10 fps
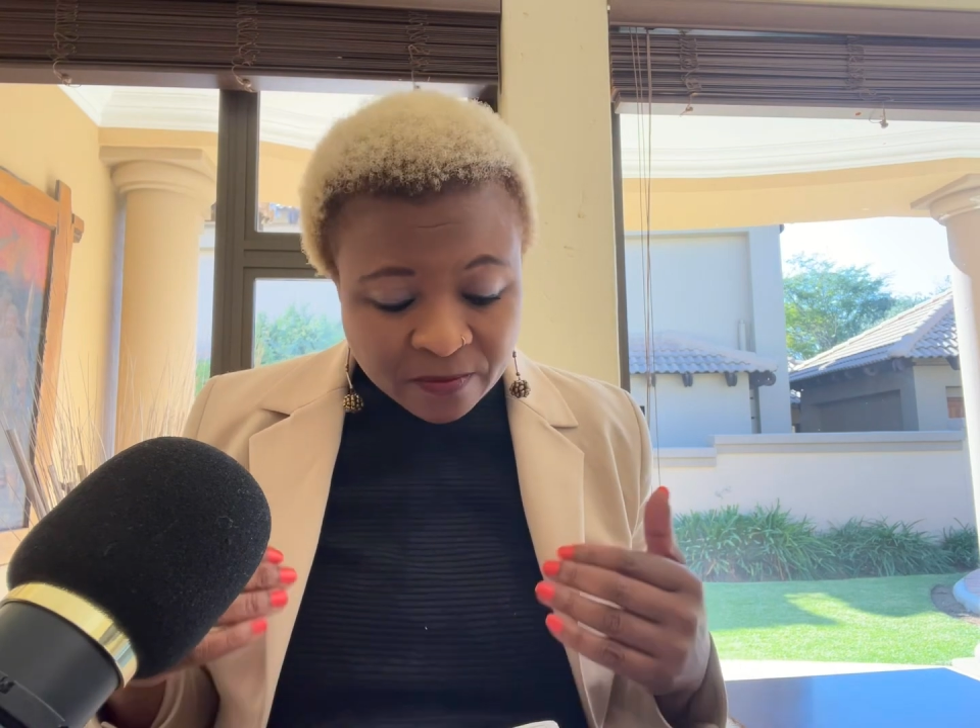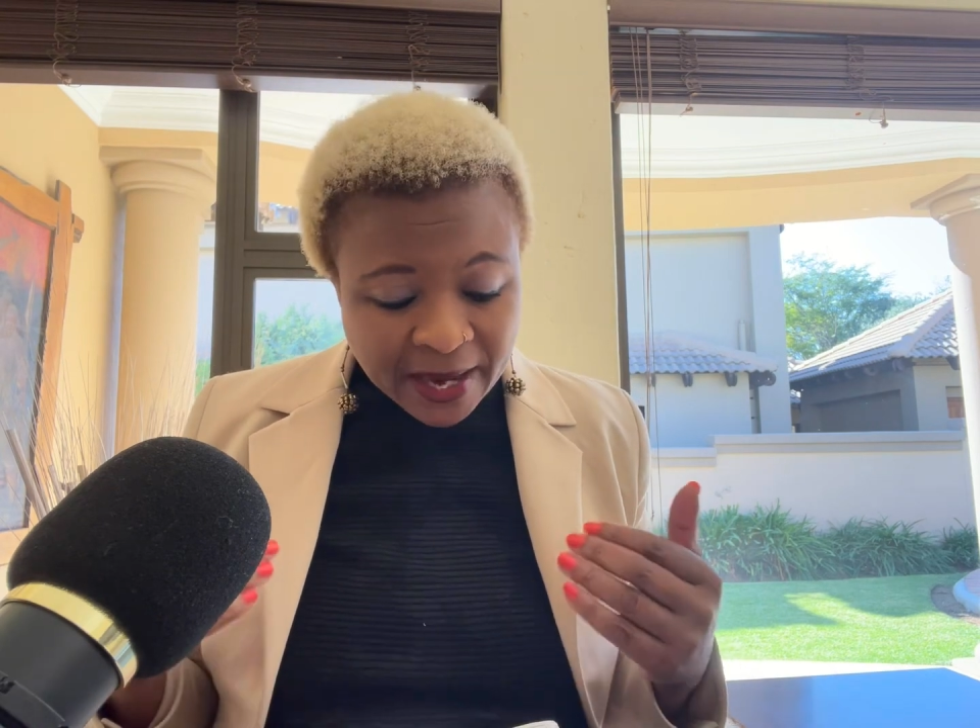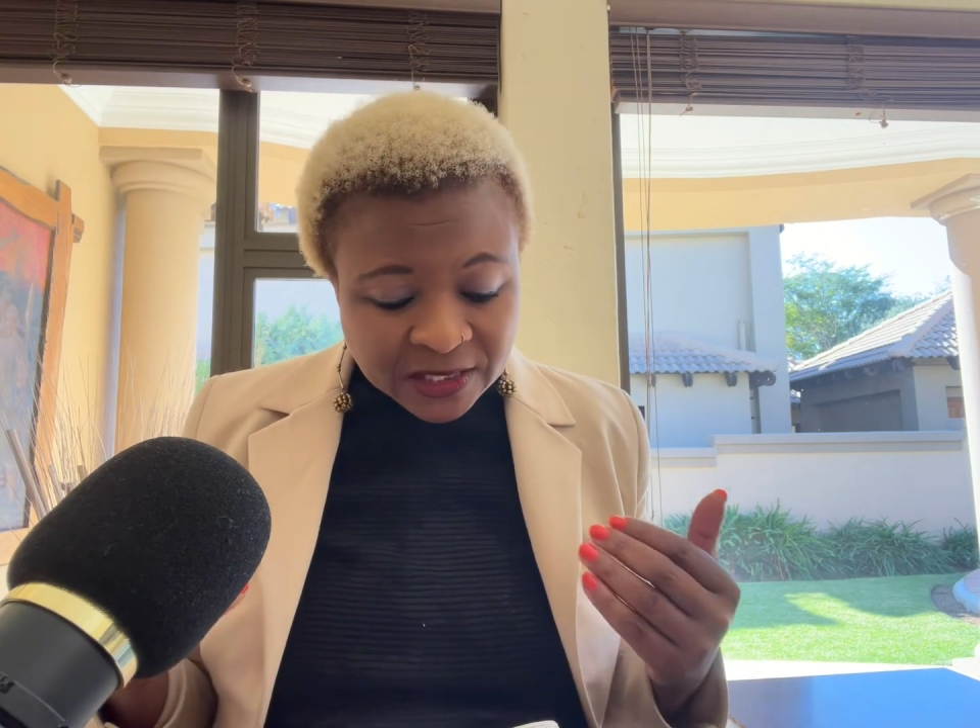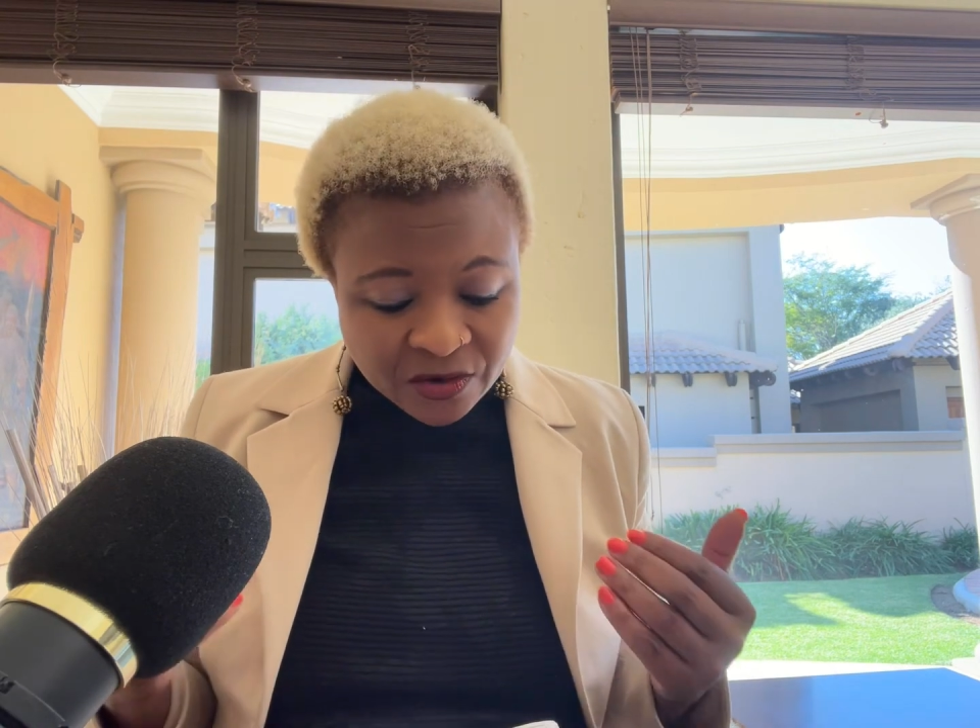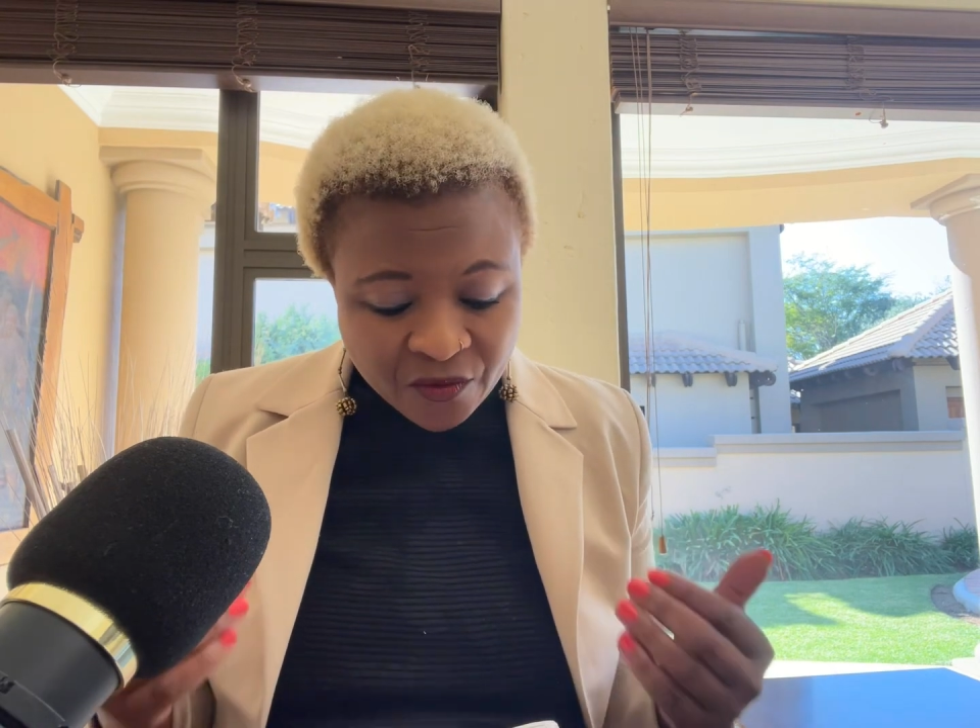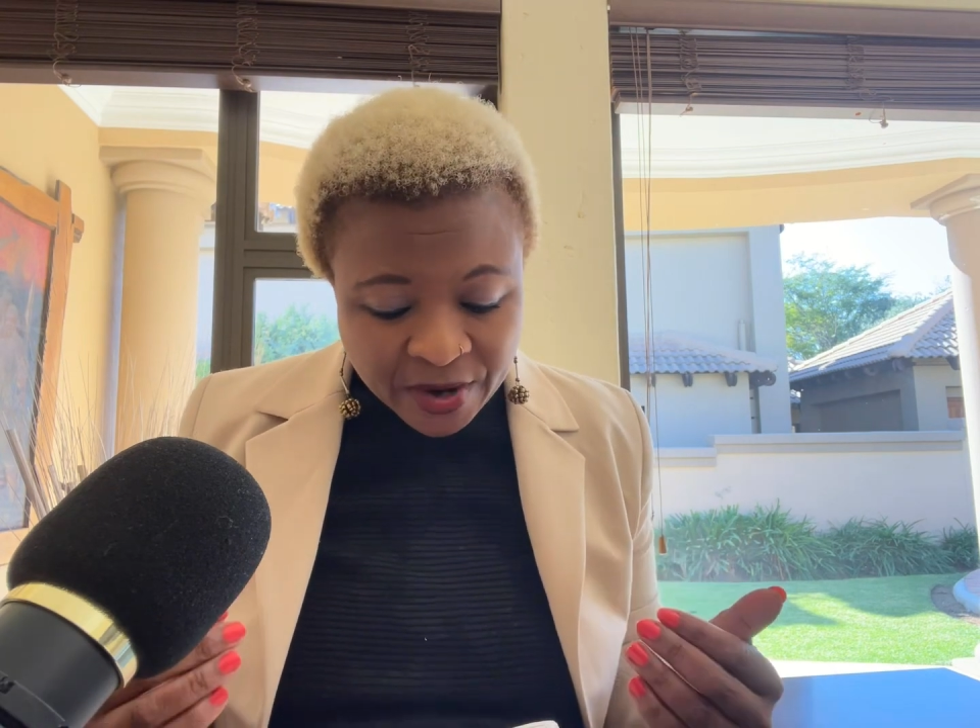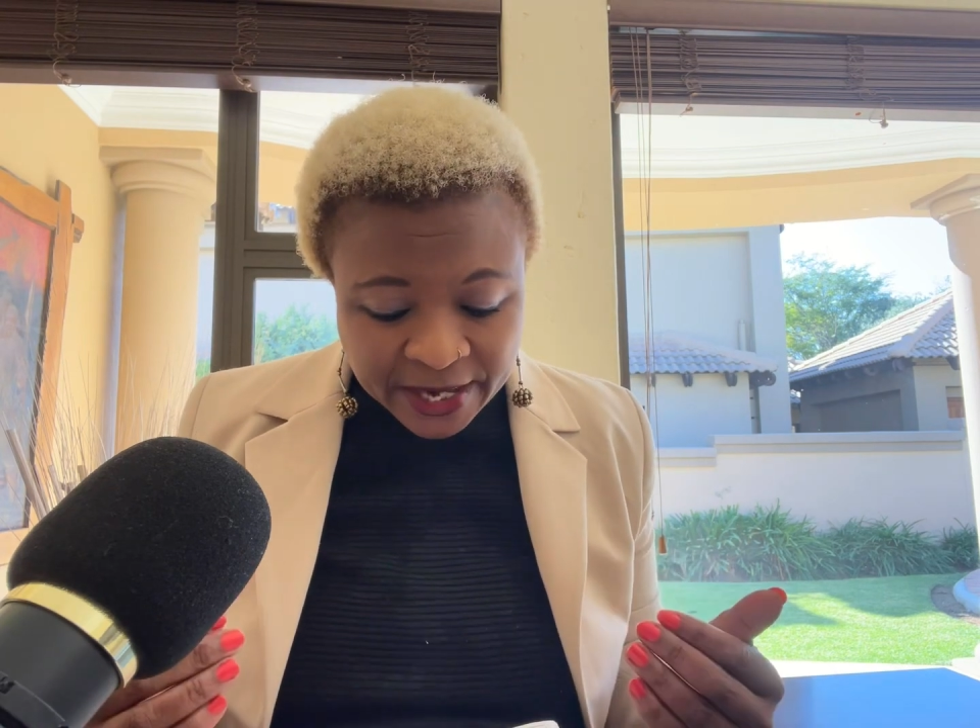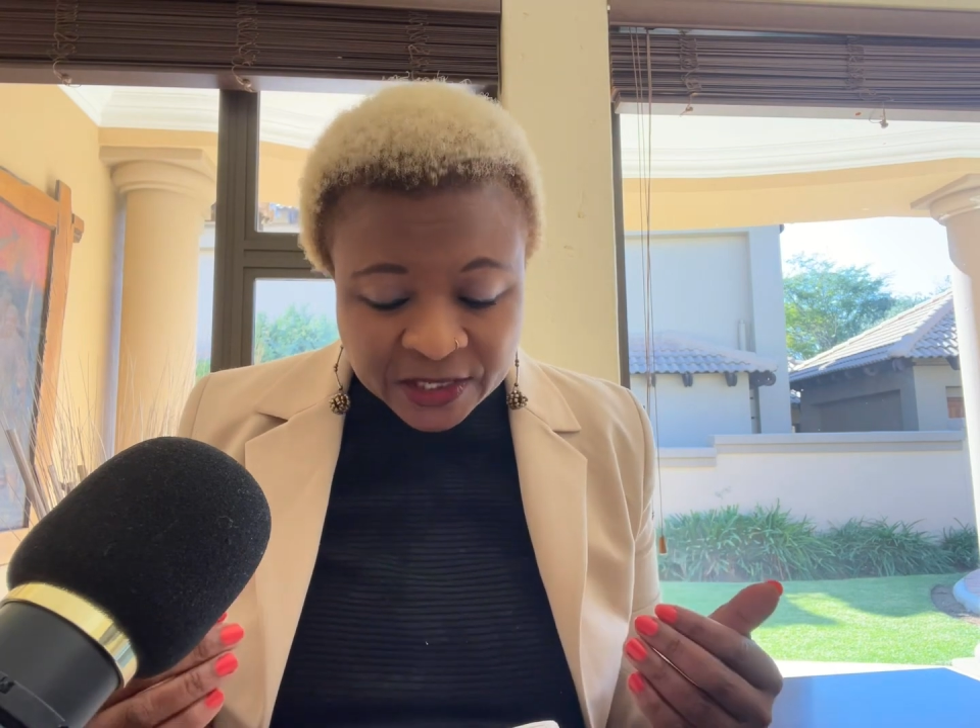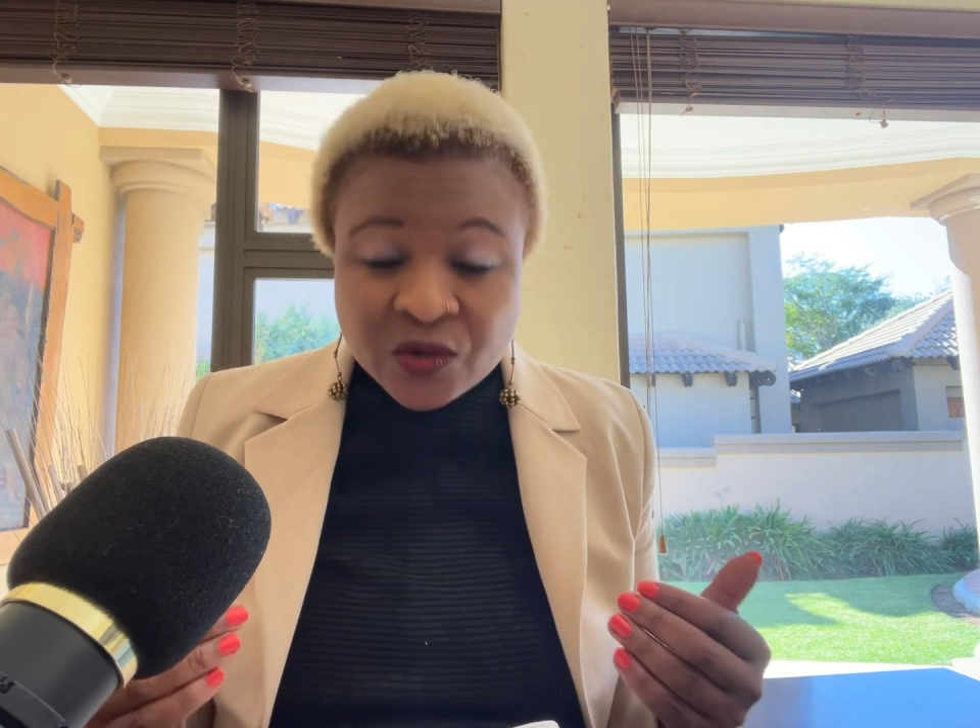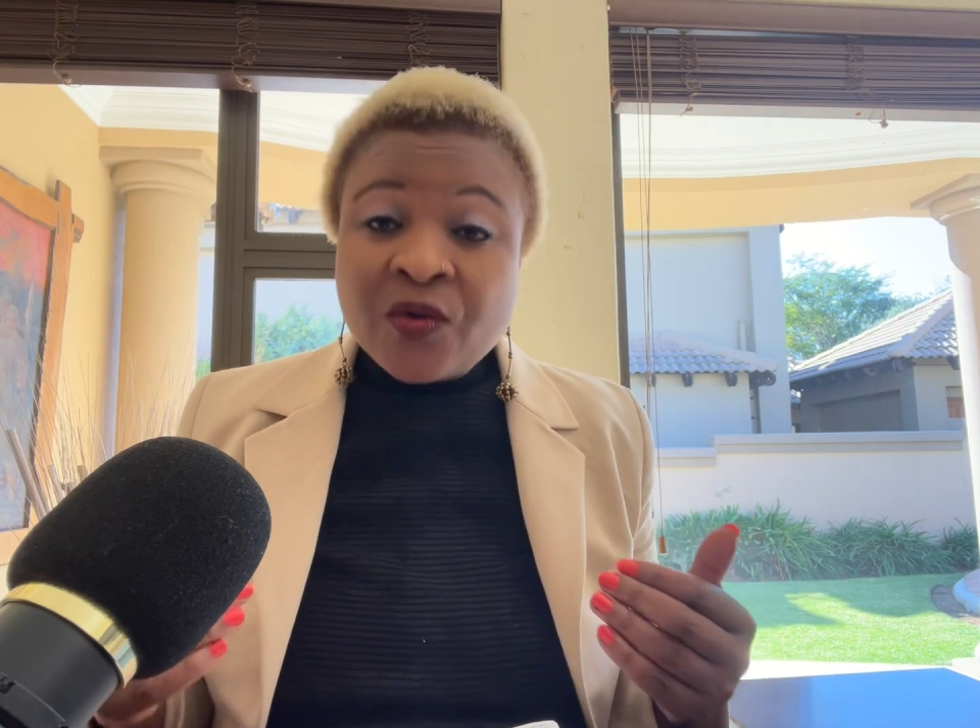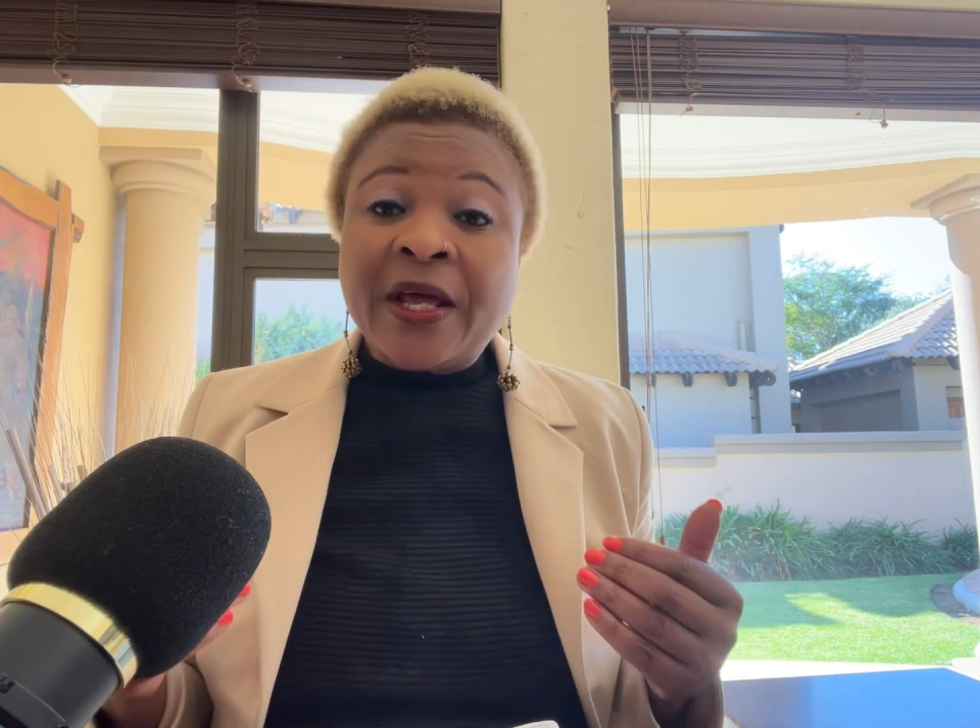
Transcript: masquerade so